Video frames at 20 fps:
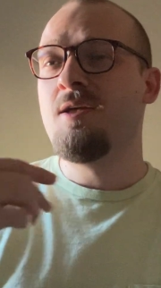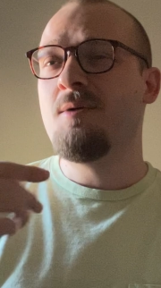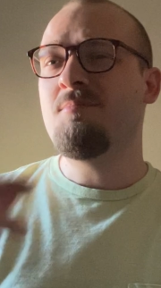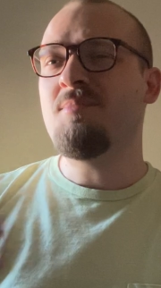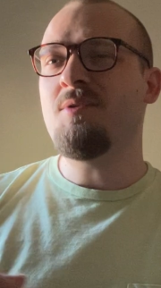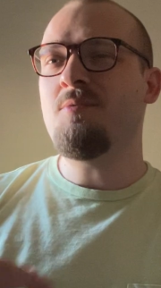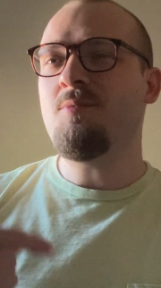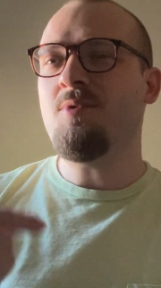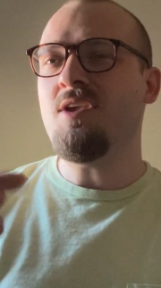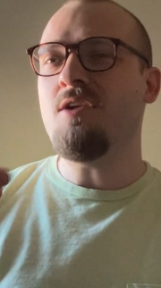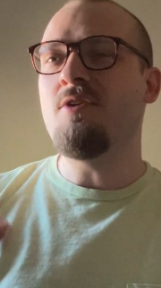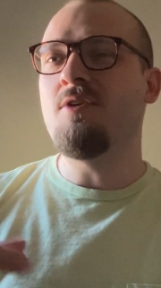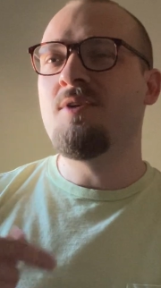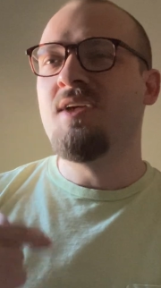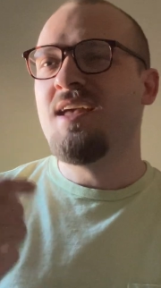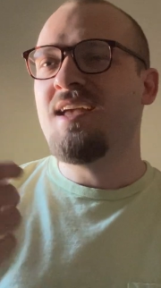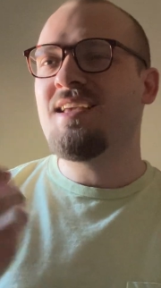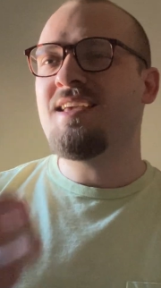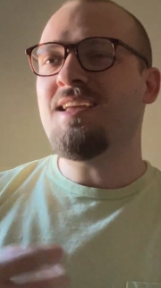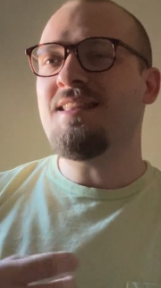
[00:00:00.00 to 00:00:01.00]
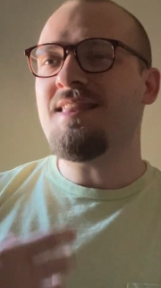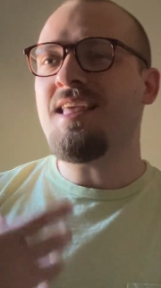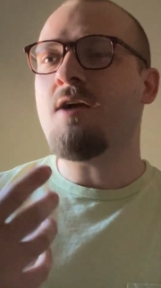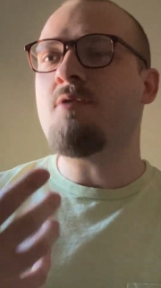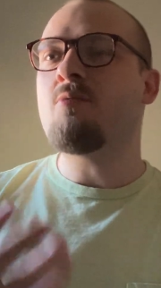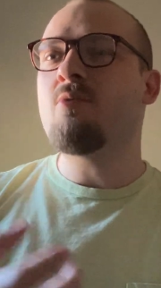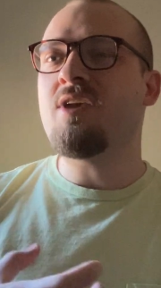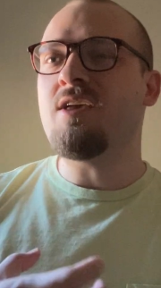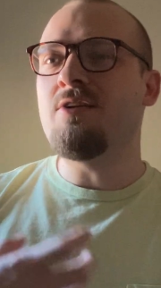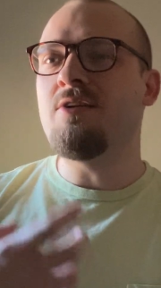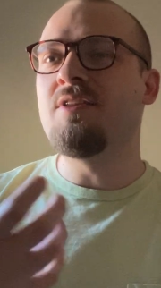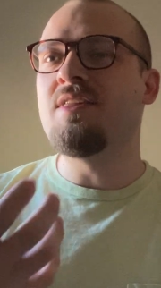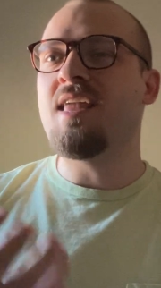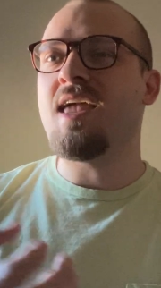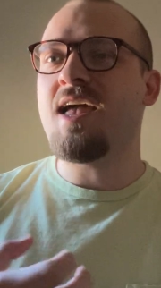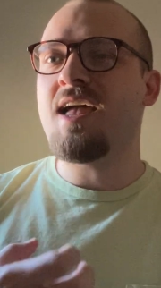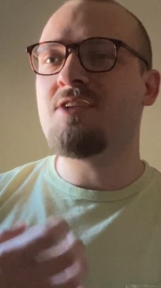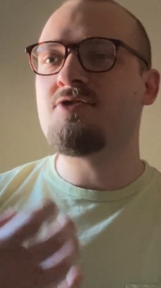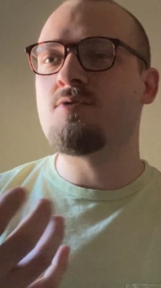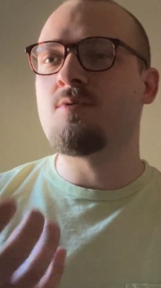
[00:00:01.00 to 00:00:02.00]
But getting that real
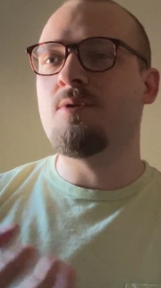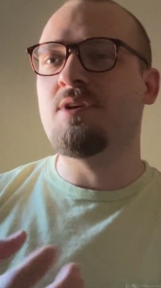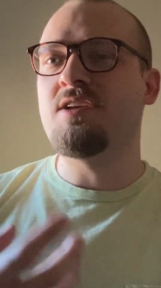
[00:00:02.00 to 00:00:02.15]
natural,